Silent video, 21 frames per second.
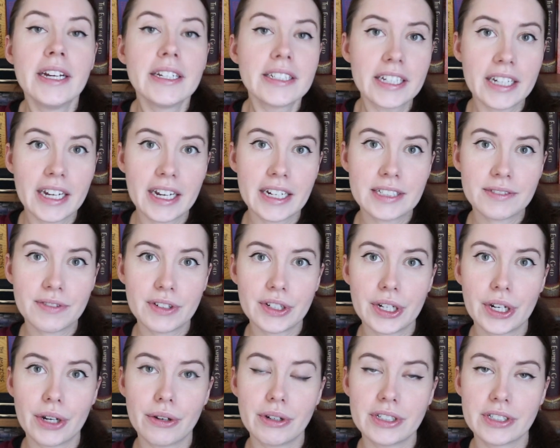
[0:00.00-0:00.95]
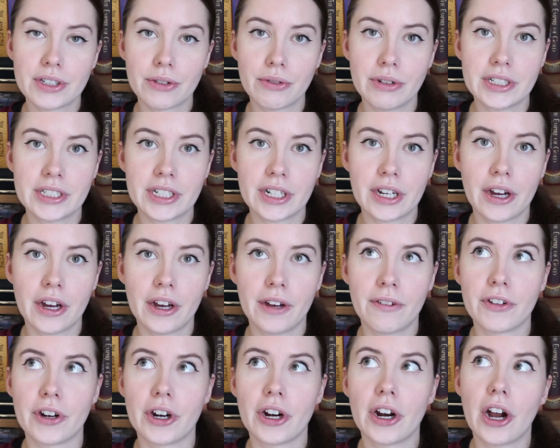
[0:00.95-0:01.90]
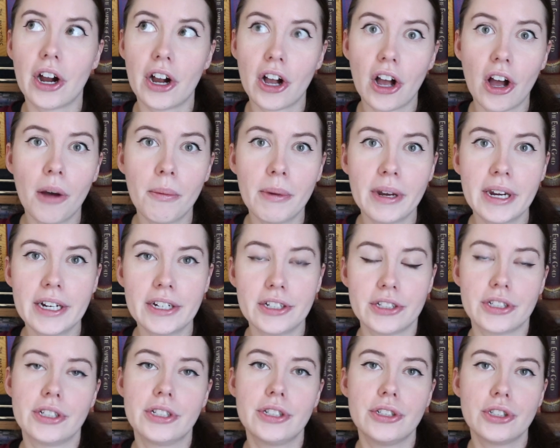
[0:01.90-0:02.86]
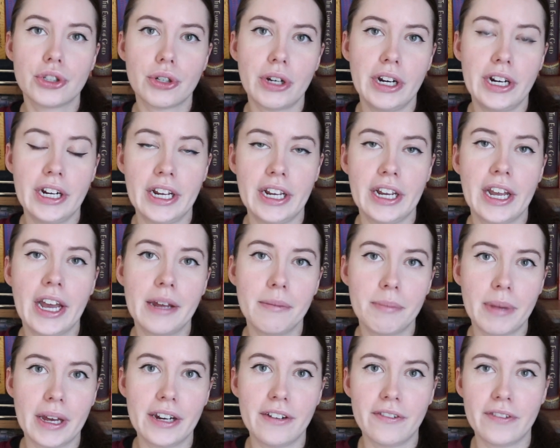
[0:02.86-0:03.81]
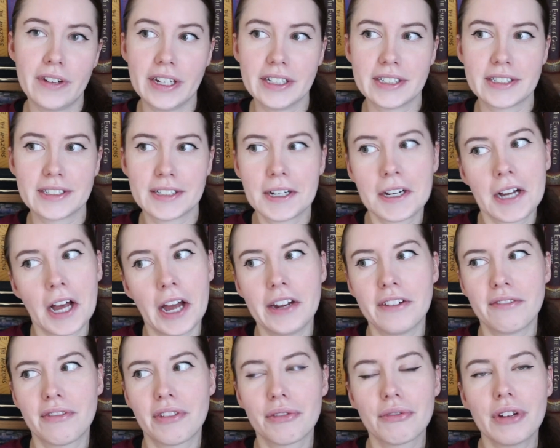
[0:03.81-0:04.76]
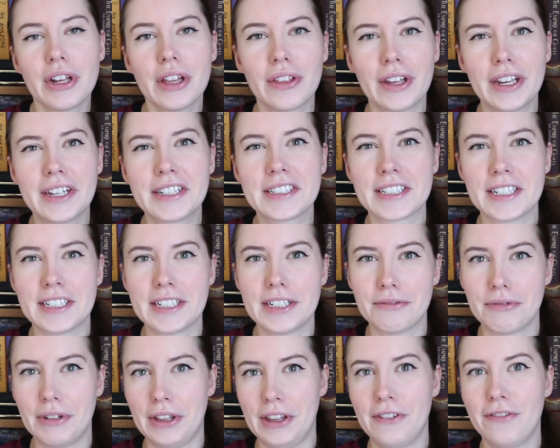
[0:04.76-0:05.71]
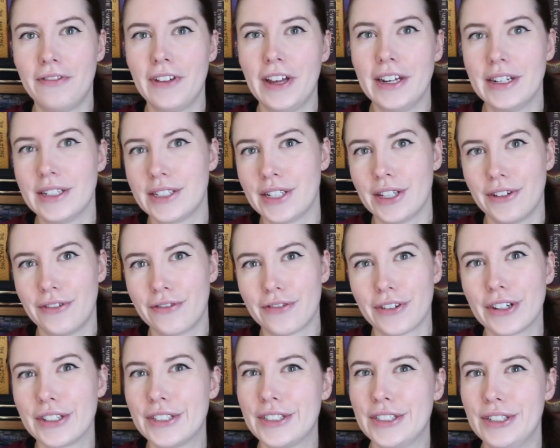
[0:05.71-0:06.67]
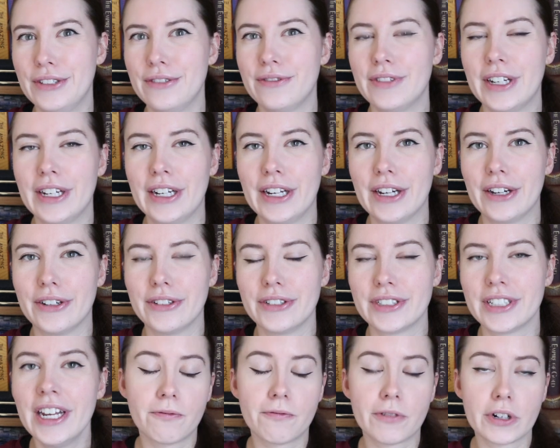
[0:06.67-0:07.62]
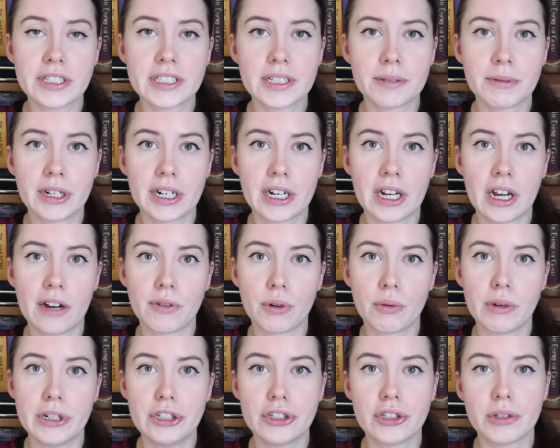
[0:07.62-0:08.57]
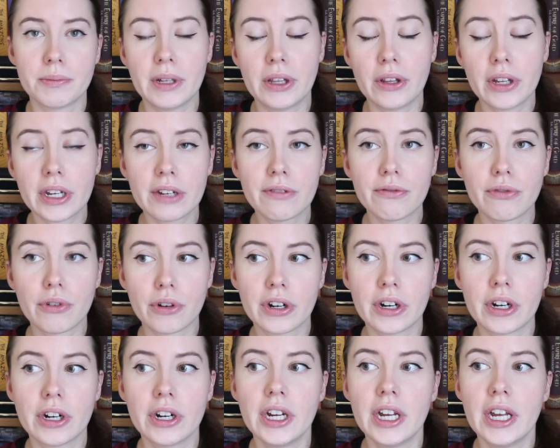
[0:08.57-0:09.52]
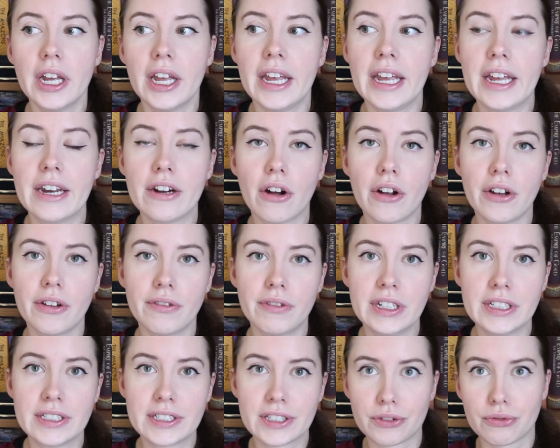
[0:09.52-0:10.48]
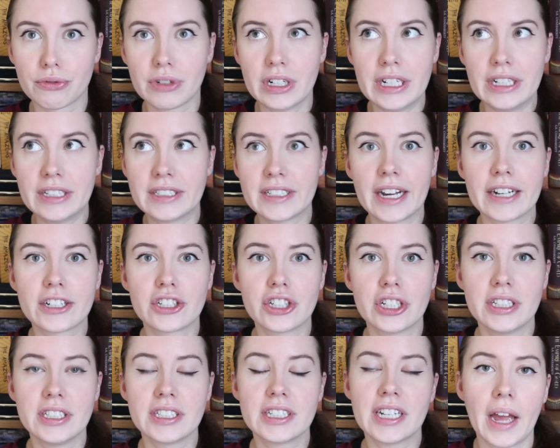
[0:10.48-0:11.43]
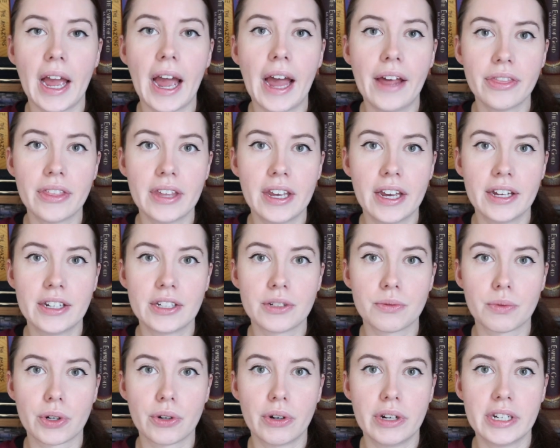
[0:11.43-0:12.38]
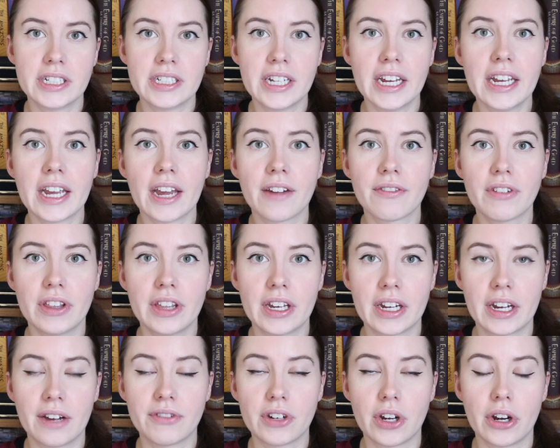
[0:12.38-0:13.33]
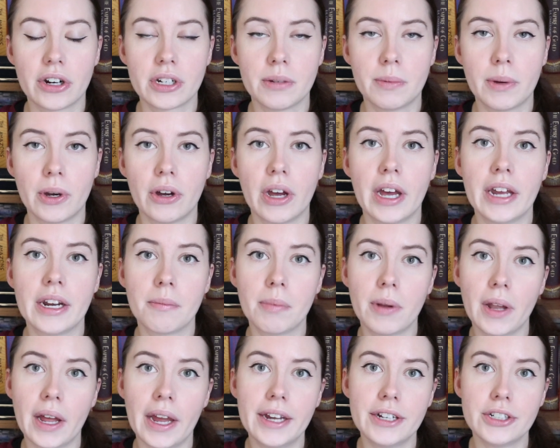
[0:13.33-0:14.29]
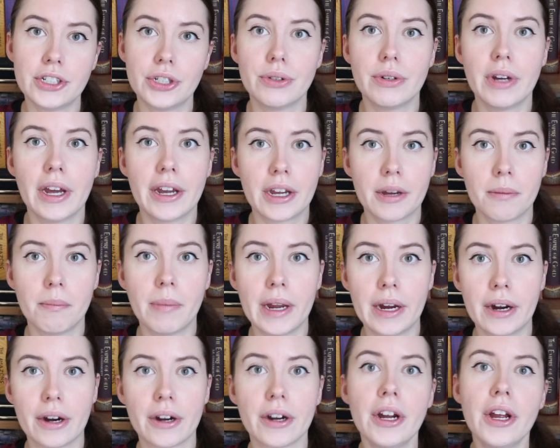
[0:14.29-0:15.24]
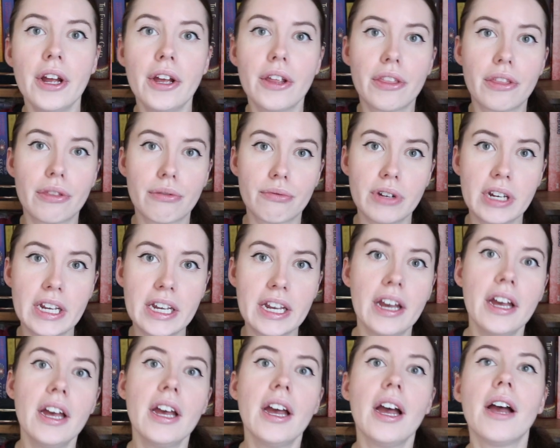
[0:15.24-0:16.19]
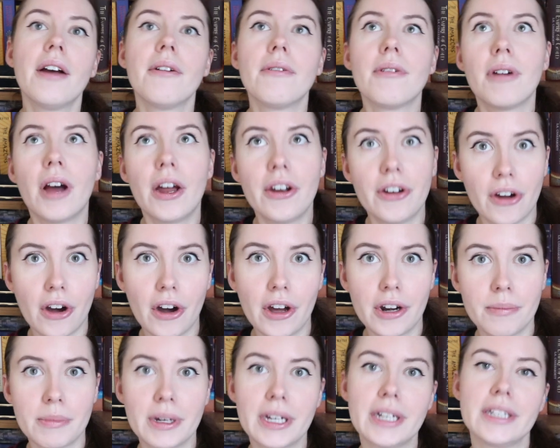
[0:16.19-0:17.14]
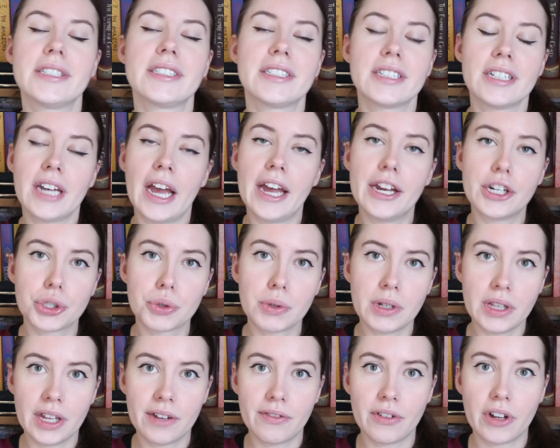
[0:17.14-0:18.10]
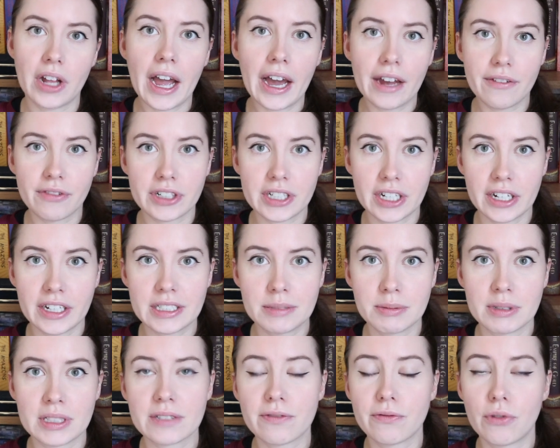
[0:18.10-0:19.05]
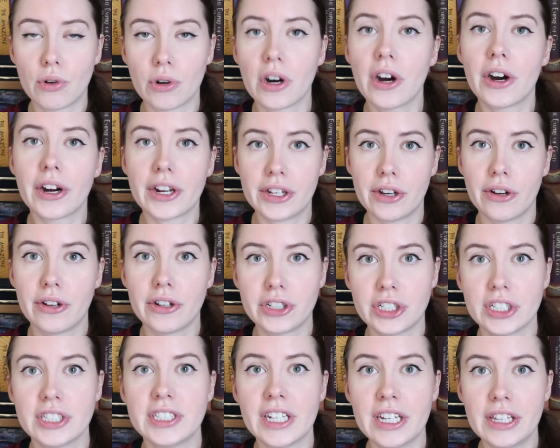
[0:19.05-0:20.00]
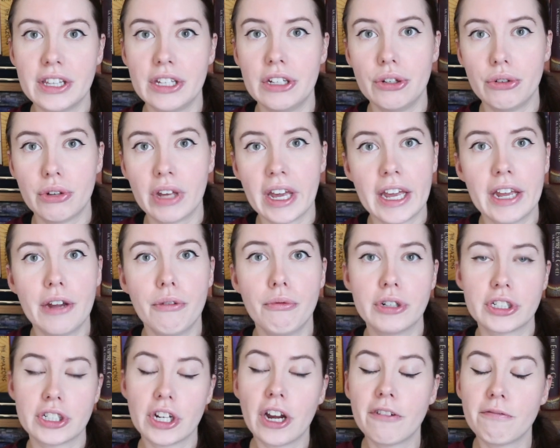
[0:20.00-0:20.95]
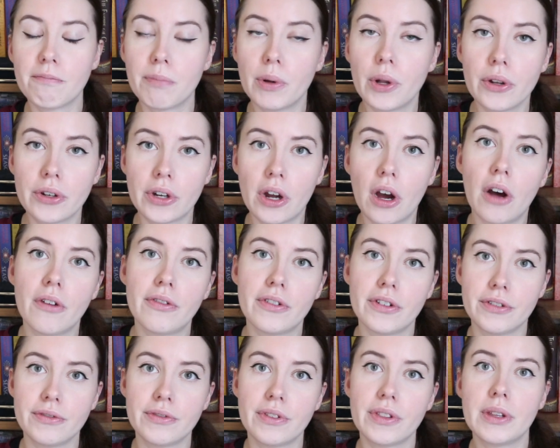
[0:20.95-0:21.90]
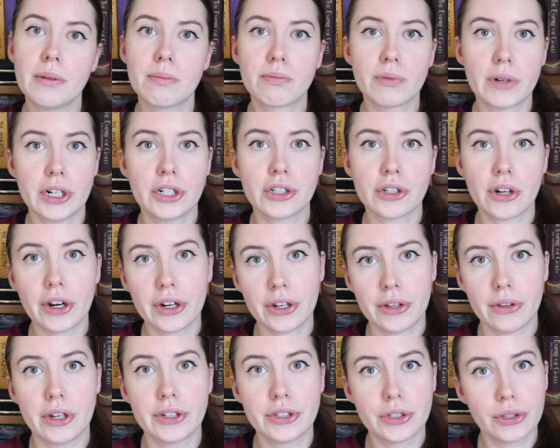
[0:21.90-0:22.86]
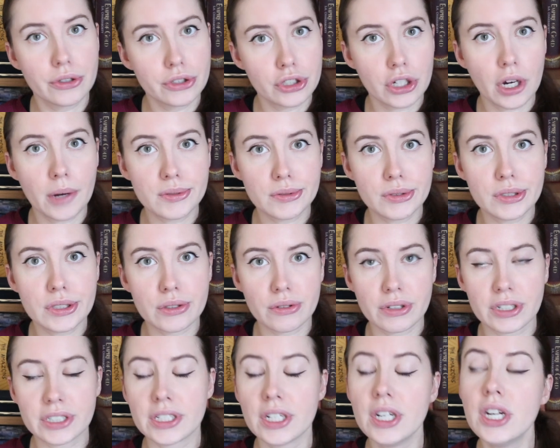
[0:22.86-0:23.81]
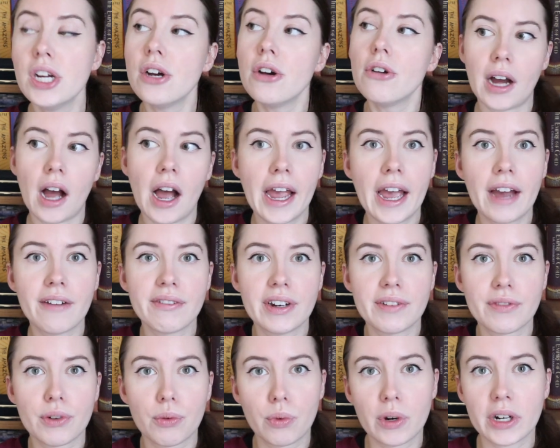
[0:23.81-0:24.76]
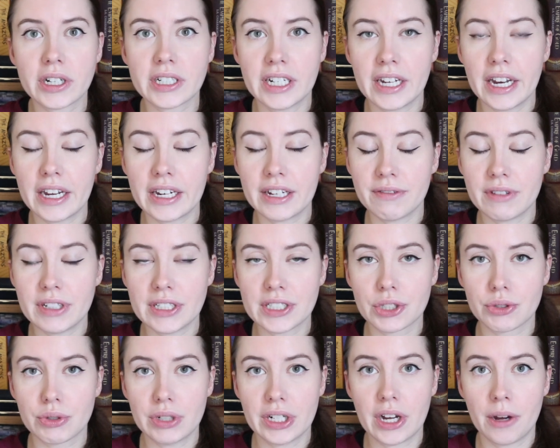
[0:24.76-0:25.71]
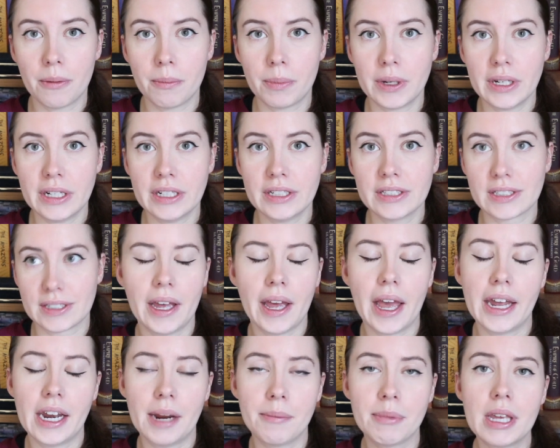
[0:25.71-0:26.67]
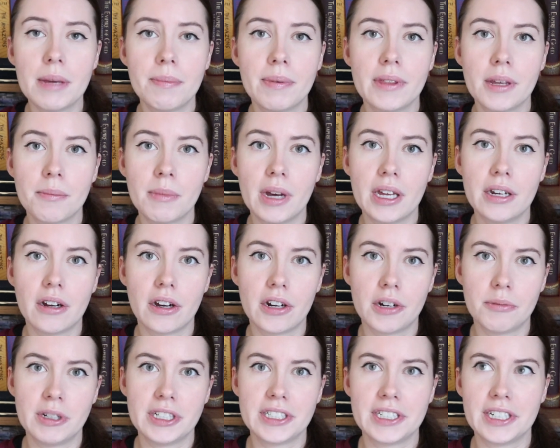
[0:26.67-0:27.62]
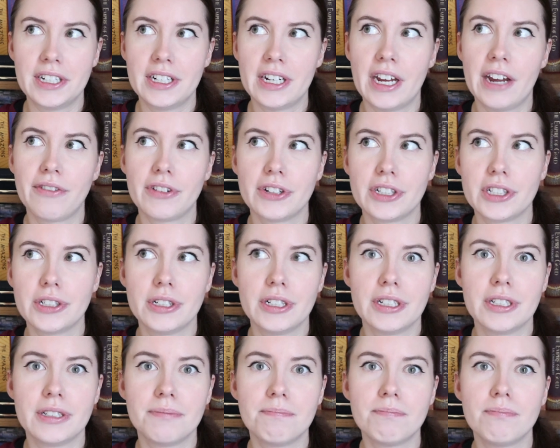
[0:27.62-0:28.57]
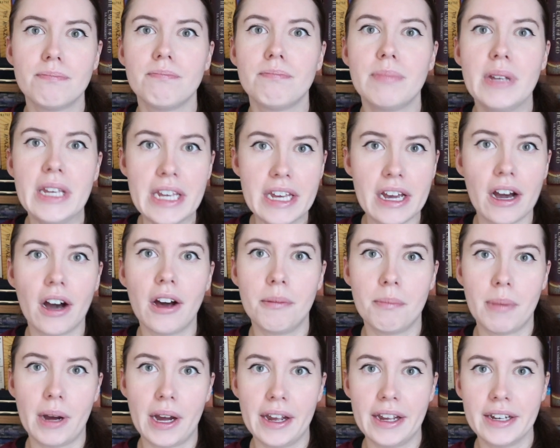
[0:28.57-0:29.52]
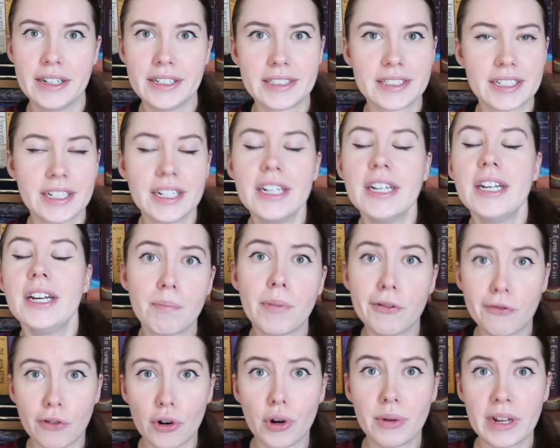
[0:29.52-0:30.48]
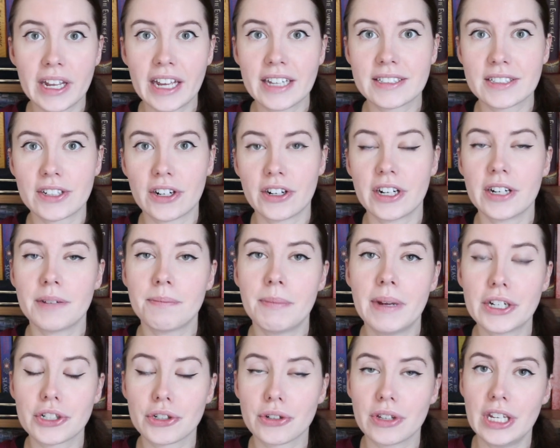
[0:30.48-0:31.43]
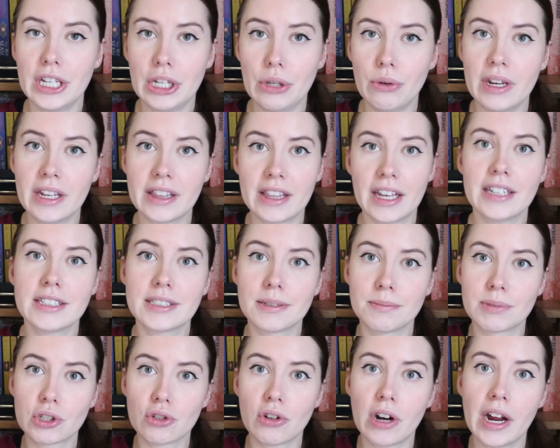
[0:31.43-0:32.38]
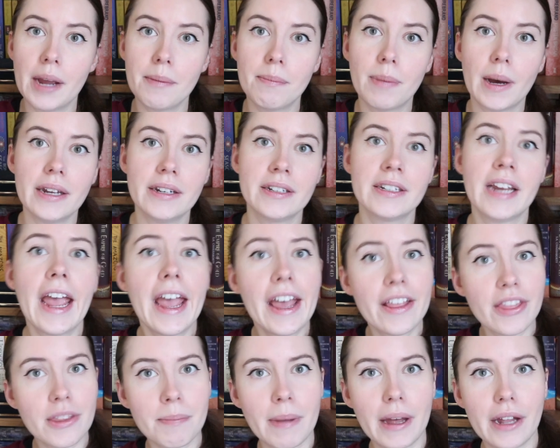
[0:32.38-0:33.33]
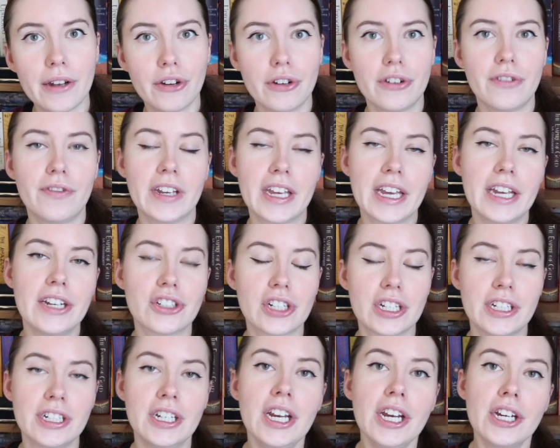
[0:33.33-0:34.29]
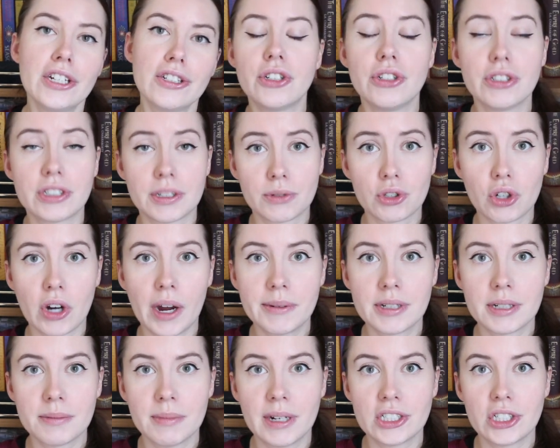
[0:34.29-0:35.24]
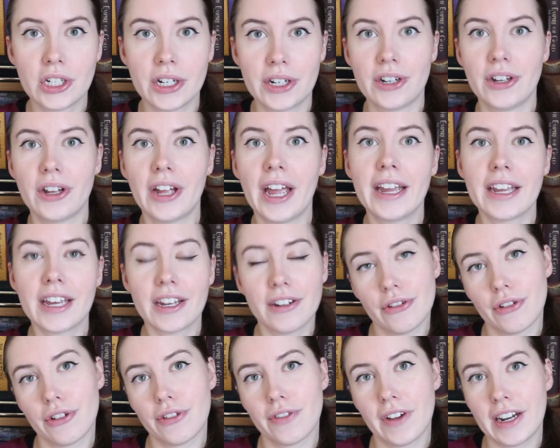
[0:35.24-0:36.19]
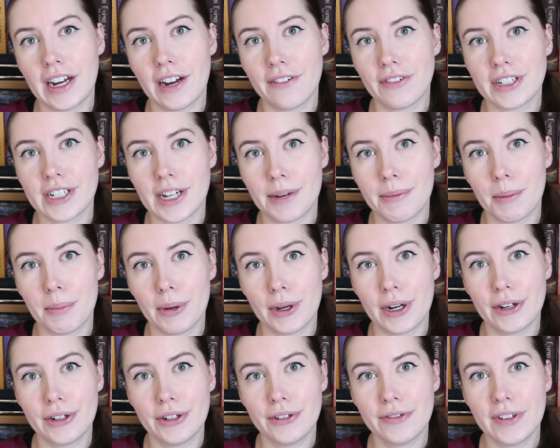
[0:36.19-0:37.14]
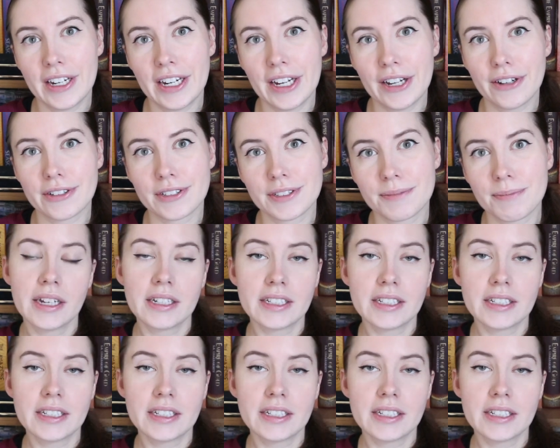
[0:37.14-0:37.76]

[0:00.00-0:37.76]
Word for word: Today's video is going to cover accommodation, training, and benefits. Kind of three things that didn't really fit into the first two videos. First, I'm going to cover what you should be looking for in all of these three sections. At the end, we're going to take everything I've talked about and apply it to and compare three anonymous entry-level advertisements for archaeologists in the UK, which I've pulled off of the British Archaeological Jobs Resource. I have never worked at any of these three companies, and I'm keeping them anonymous in an effort to be unbiased. Before we get started, make sure that you hit that subscribe button and the bell notification to subscribe to my channel and get notified every time I put out new videos.